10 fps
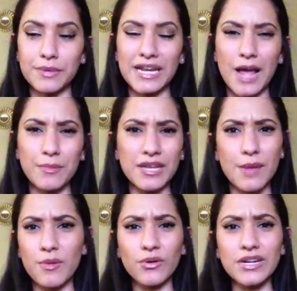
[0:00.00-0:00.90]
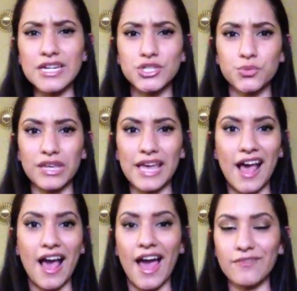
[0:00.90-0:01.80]
But I mean, I'm already doing it.
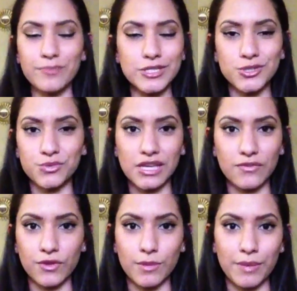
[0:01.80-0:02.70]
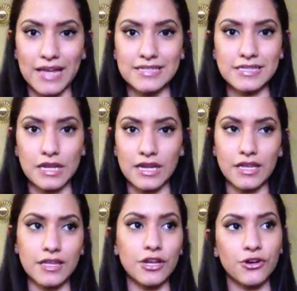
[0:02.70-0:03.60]
I have been doing it for the past like
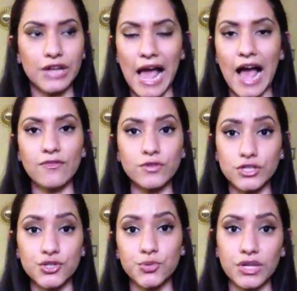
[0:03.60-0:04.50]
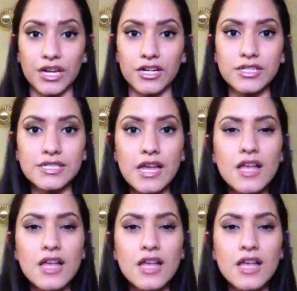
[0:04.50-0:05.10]
1.5 or 2 years.